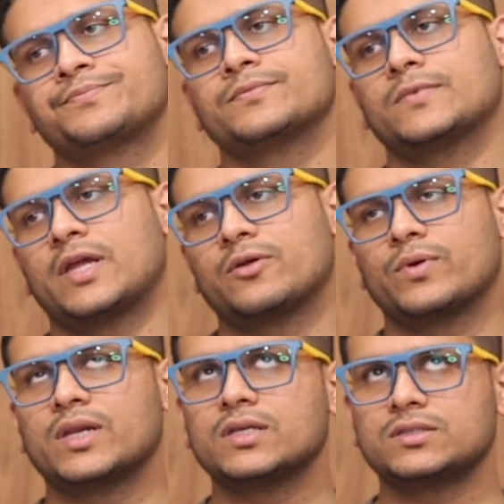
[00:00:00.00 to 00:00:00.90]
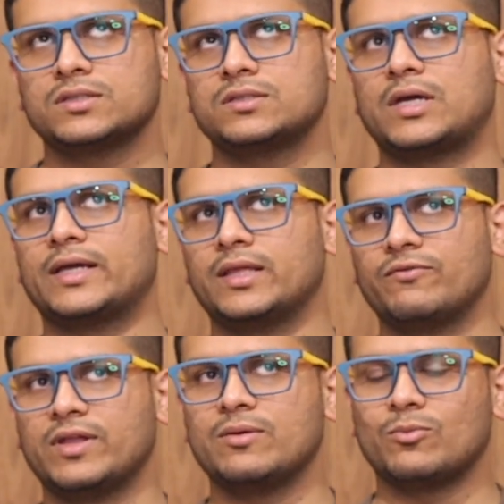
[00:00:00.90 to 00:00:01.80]
That awareness is, I
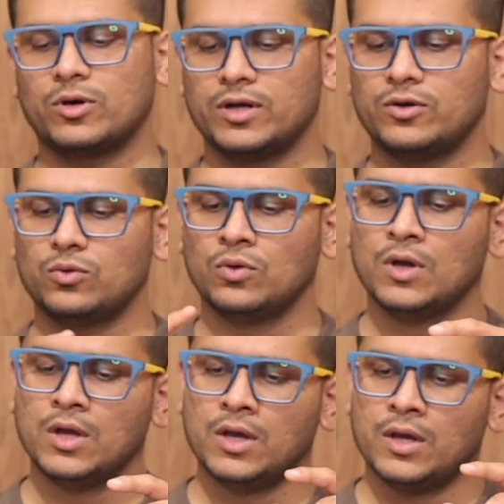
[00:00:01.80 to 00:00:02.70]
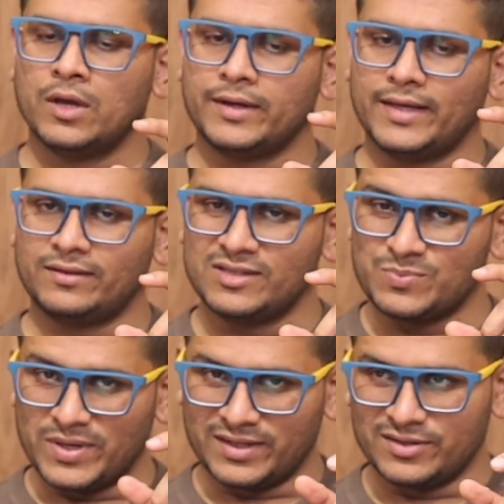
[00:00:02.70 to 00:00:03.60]
think, very important to take these
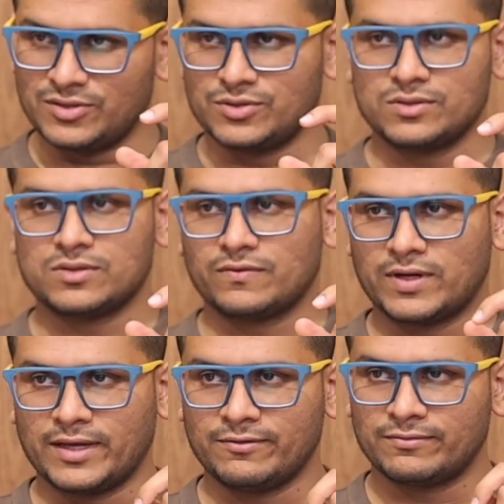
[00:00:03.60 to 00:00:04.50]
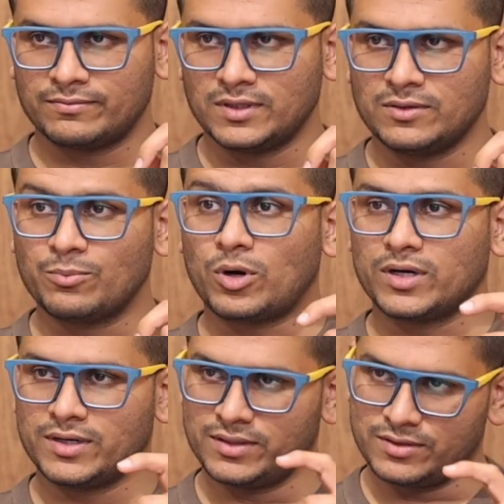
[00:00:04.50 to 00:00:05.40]
big decisions of life, the
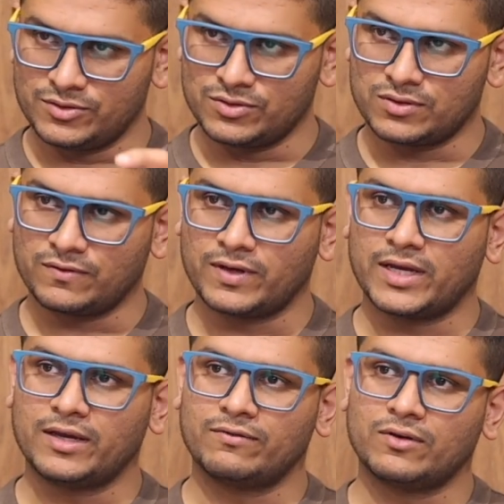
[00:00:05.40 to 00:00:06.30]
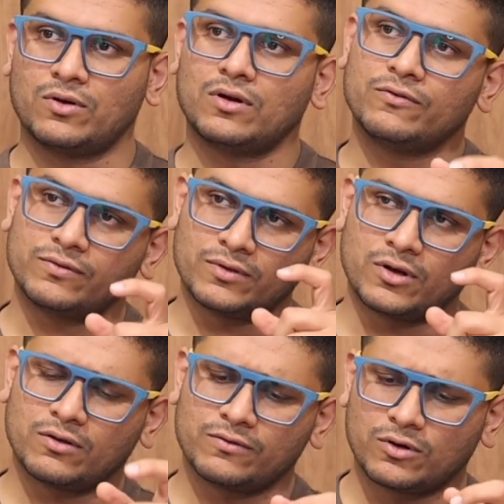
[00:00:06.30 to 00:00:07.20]
important decisions of life. A lot
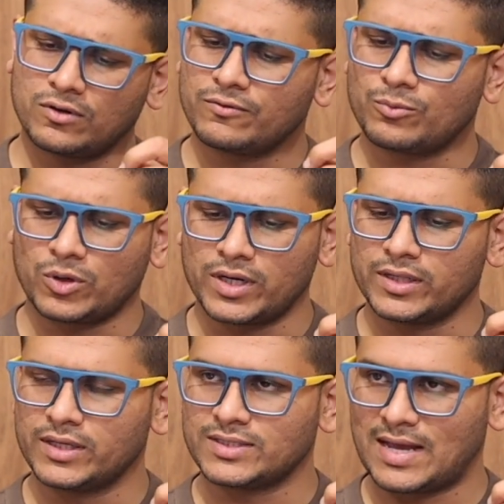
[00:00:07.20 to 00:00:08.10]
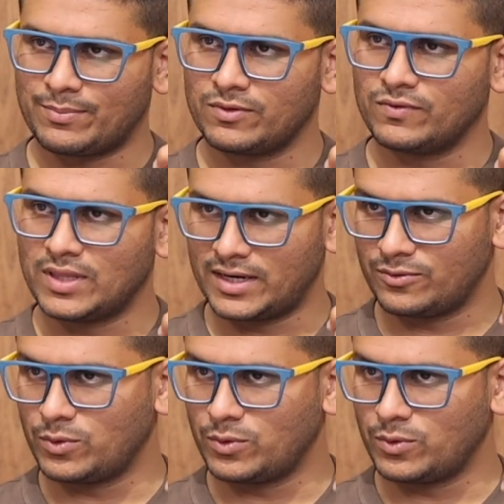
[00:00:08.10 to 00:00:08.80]
of important things happen with that